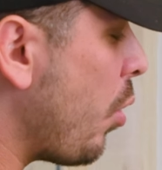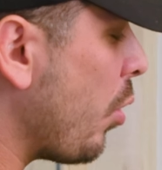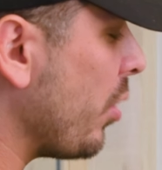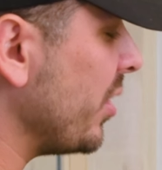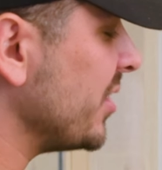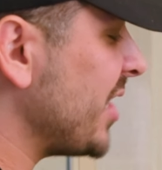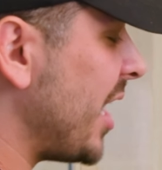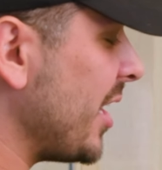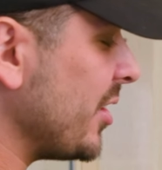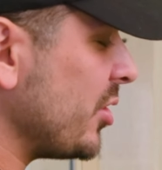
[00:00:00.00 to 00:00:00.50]

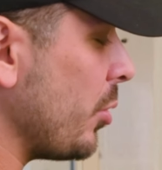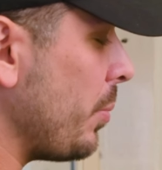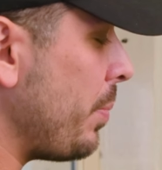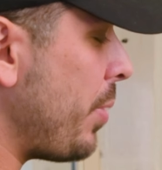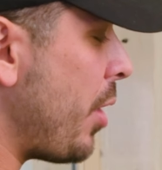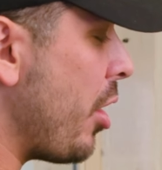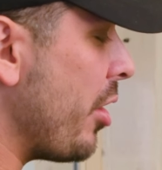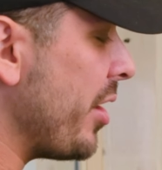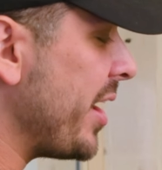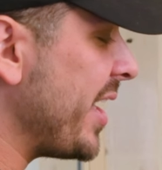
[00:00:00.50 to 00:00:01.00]
horizontal
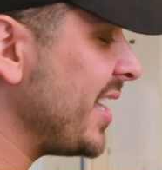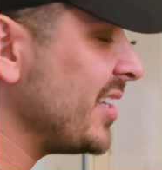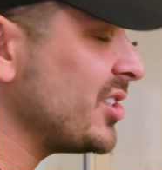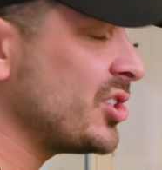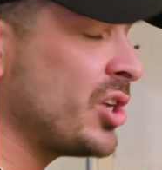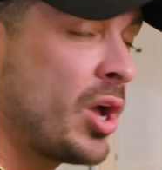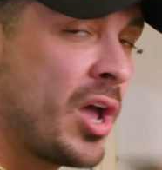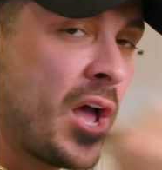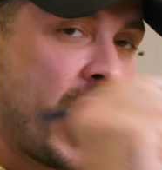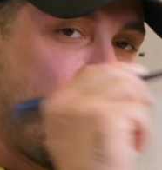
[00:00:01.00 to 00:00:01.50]

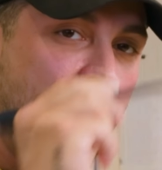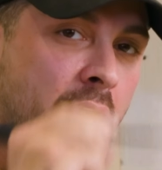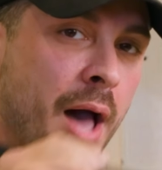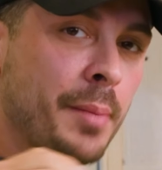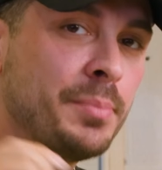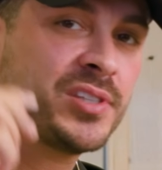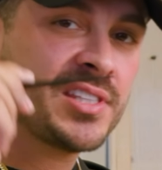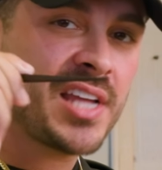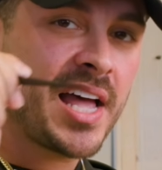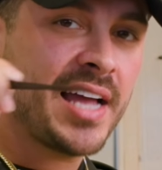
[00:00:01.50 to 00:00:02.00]
partings,
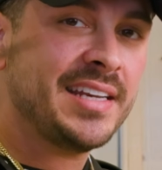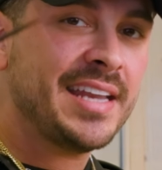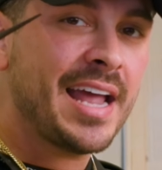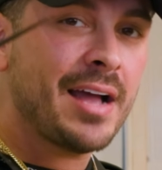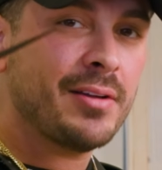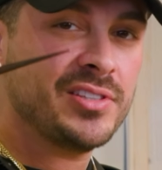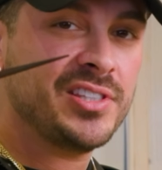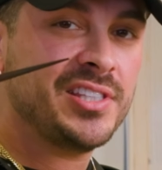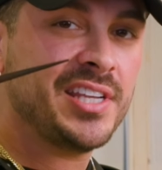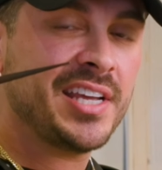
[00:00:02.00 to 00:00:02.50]
upside
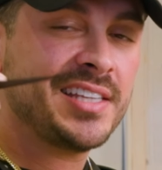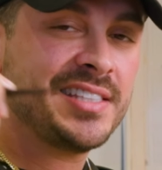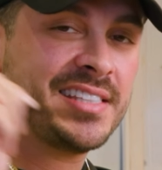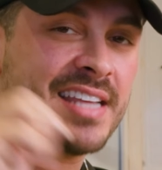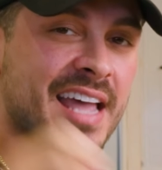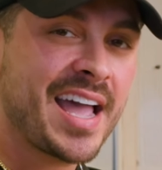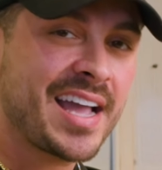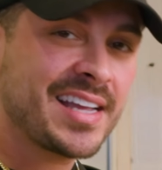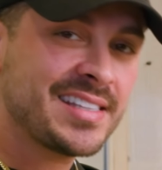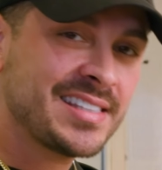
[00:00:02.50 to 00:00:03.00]
down
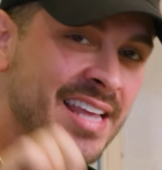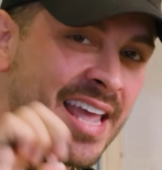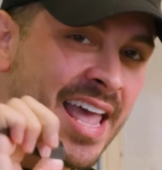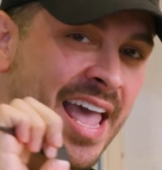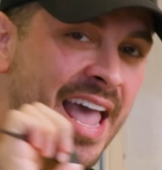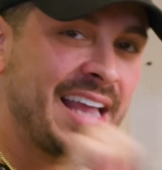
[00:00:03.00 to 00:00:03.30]
zigzags,